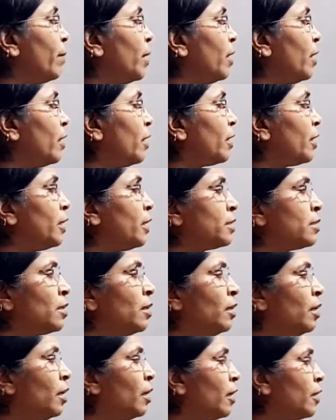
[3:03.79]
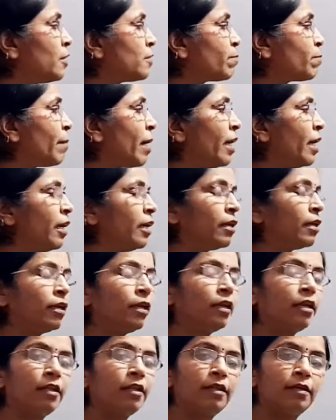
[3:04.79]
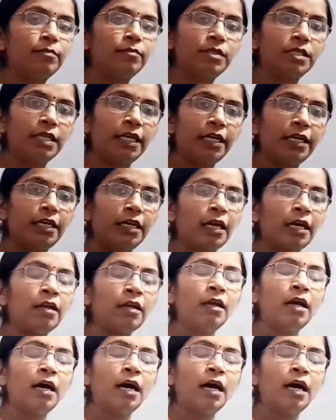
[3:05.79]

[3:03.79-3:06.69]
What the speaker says: it is respiratory rhythm center.